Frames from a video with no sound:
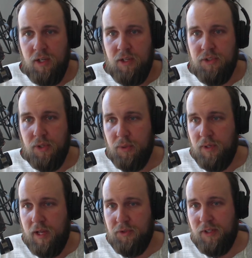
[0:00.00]
So
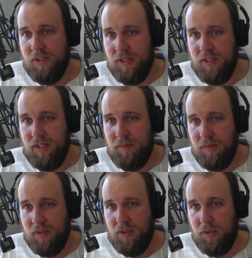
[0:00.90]
as you can see,
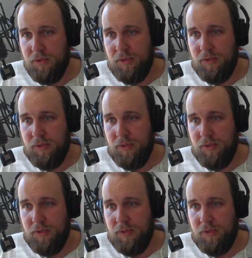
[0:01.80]
the closer